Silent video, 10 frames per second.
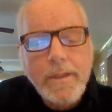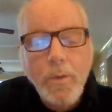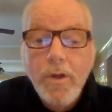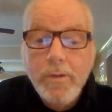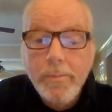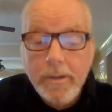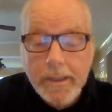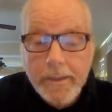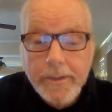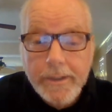You want some
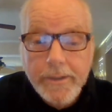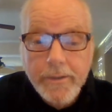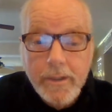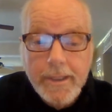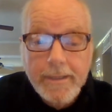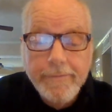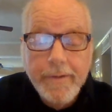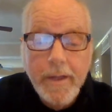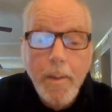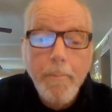clarity in your life?
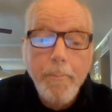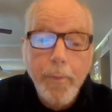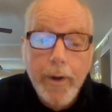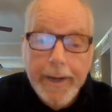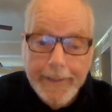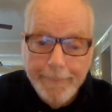Pray.